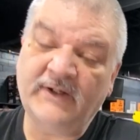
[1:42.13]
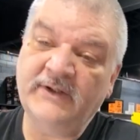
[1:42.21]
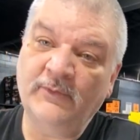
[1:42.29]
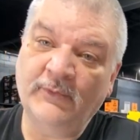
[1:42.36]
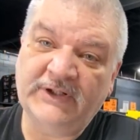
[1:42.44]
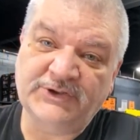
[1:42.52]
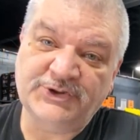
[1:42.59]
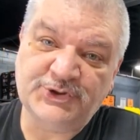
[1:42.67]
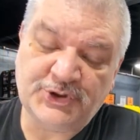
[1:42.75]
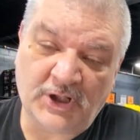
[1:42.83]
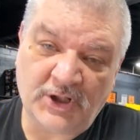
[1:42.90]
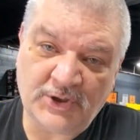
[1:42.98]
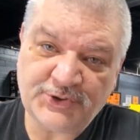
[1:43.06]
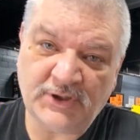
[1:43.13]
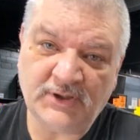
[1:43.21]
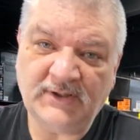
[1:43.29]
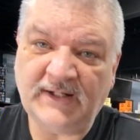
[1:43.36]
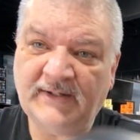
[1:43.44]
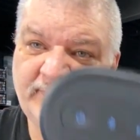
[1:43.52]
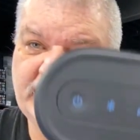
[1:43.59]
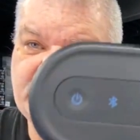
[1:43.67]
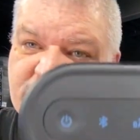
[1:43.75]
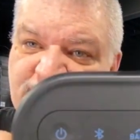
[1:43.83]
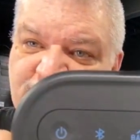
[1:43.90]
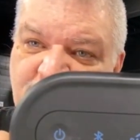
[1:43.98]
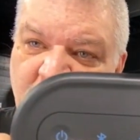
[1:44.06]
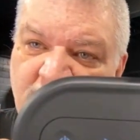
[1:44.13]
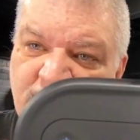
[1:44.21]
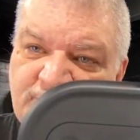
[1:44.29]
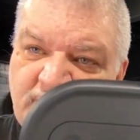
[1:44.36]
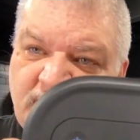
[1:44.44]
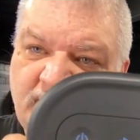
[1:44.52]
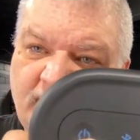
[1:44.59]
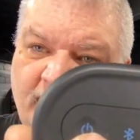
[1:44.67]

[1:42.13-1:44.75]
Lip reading: you when it's charging. Now when it's charging,